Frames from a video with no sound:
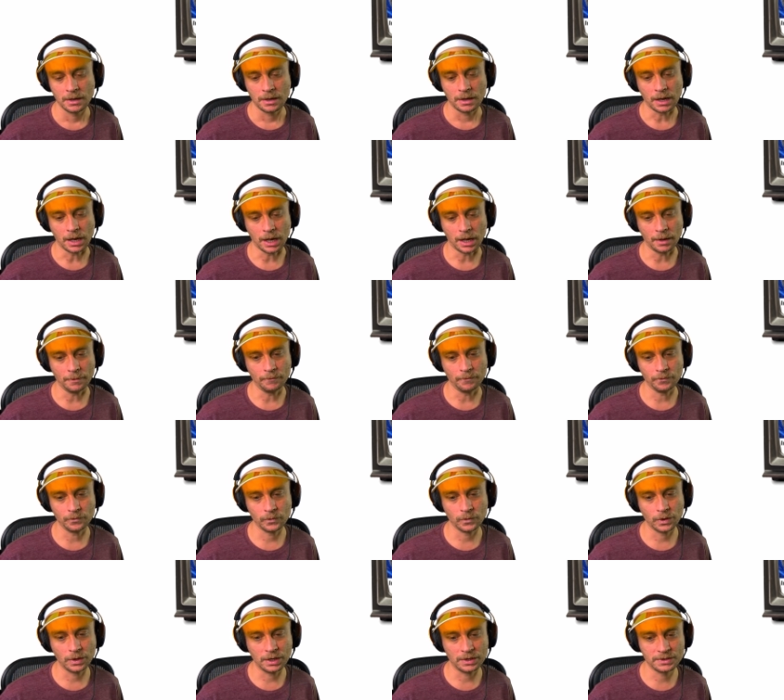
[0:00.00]
Um,
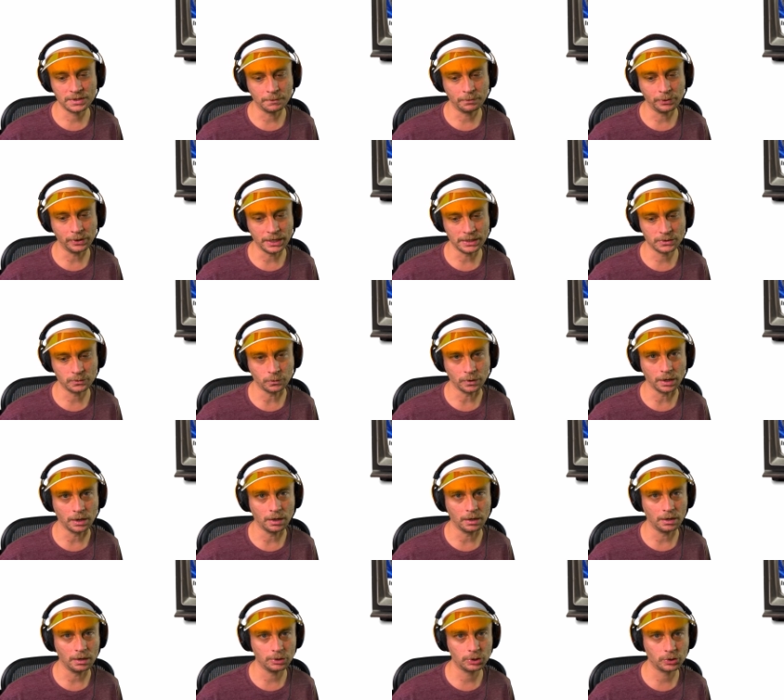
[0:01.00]
it's a place
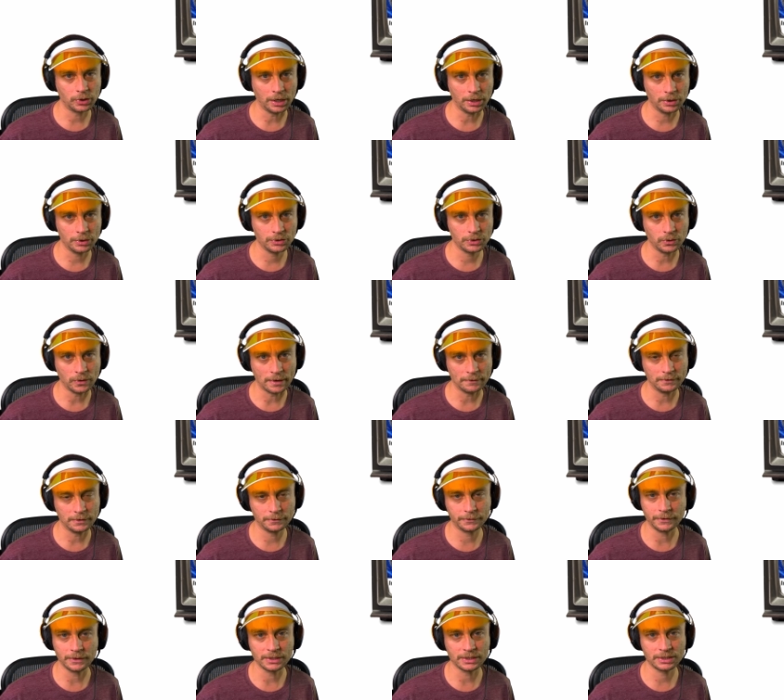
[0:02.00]
where traders who have
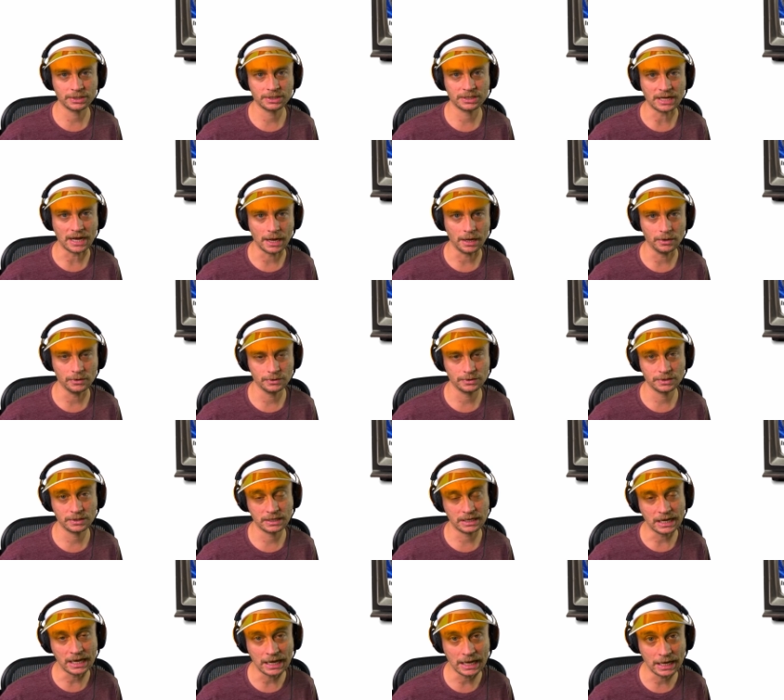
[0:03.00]
different styles
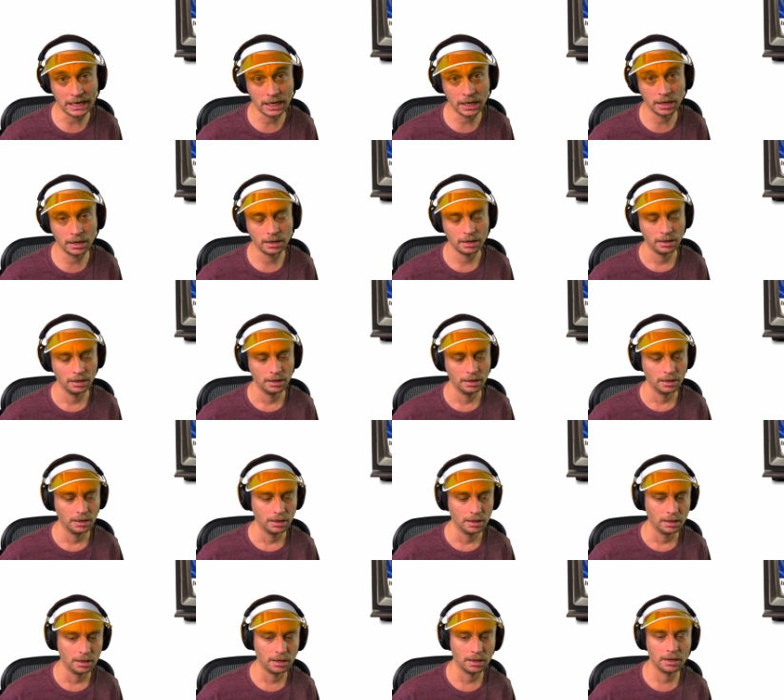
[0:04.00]
can
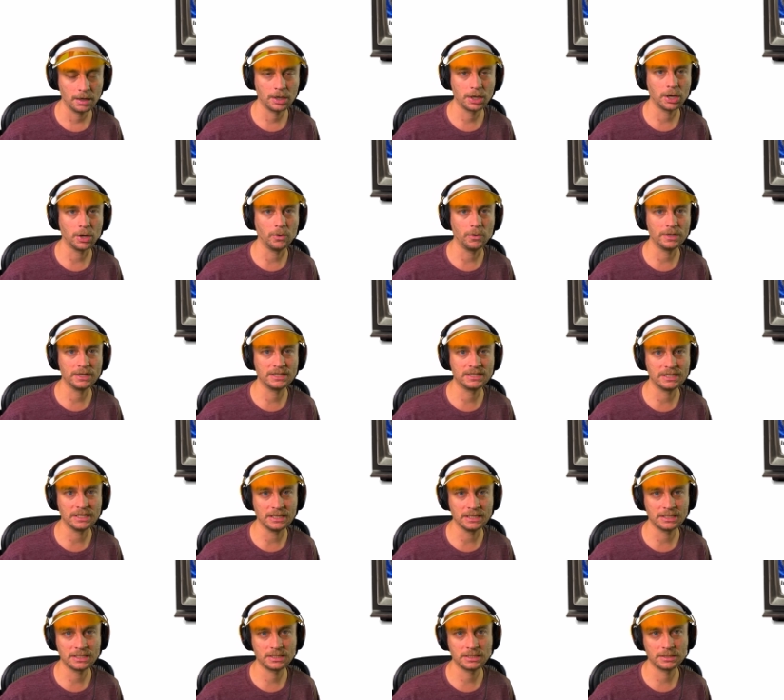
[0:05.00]

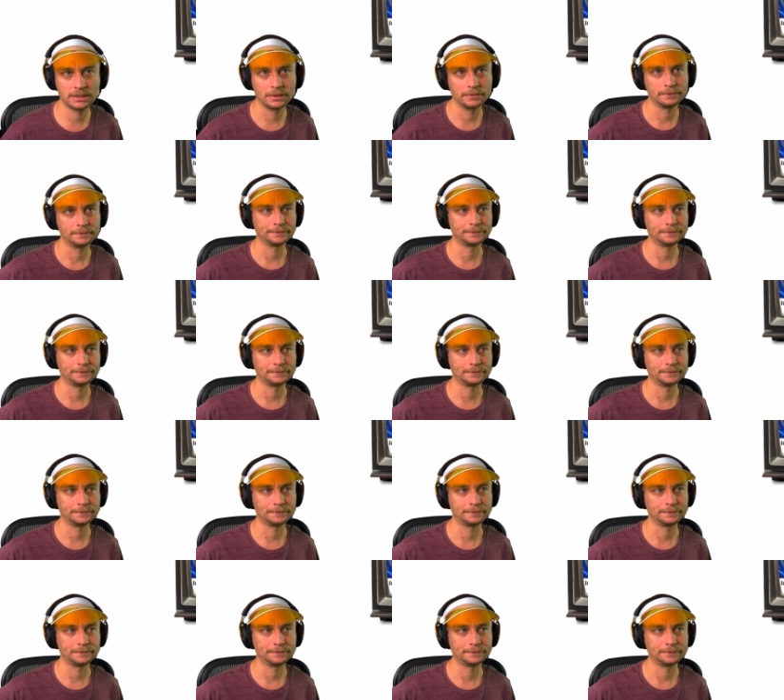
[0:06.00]
coexist.